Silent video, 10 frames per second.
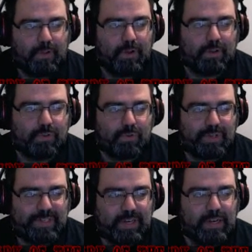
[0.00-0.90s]
longsword
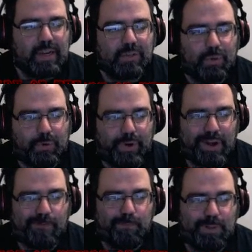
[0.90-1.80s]
sitting next to a
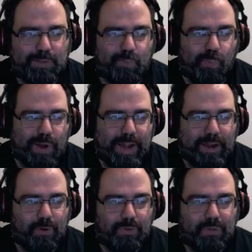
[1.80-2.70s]
crate of plus 1 arrows.